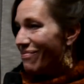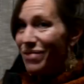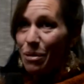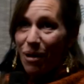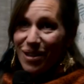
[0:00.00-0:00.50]

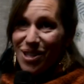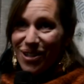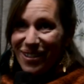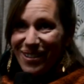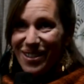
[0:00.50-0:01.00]
the
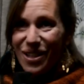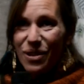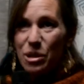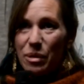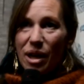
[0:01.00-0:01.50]
monster, so to
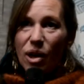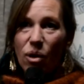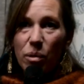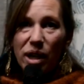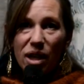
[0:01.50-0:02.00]
speak,
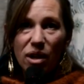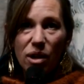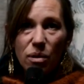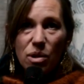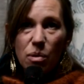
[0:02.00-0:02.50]
or we can
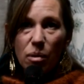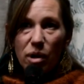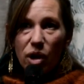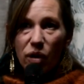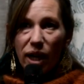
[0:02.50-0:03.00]
use what we're
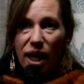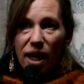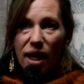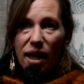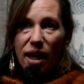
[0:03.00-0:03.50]

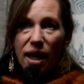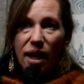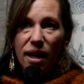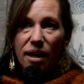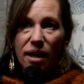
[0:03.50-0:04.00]
creating,
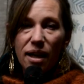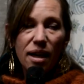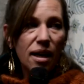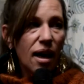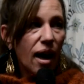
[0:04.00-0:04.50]
and
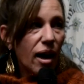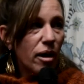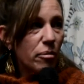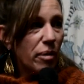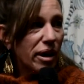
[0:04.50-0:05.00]

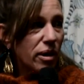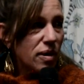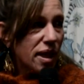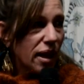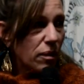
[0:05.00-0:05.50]
by
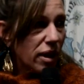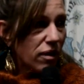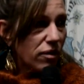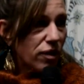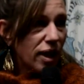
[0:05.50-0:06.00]
using it, we
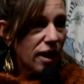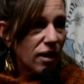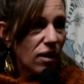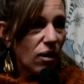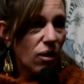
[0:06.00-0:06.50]
can
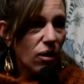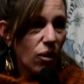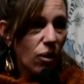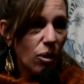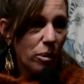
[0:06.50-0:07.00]
feed a
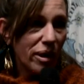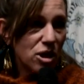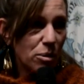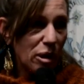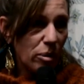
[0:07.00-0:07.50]
whole bunch
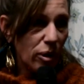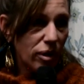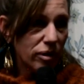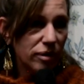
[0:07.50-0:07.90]
of people.